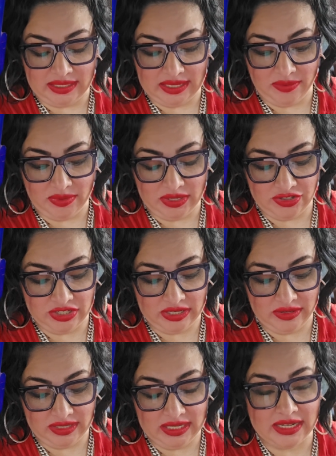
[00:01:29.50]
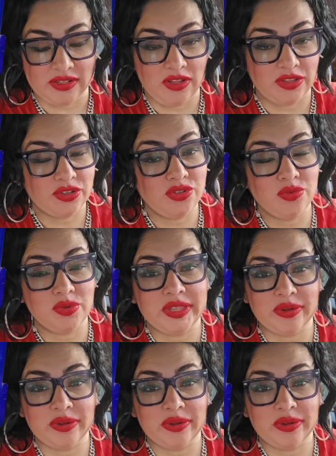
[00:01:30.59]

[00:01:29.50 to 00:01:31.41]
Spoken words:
that I want to share, and it has a lot to do with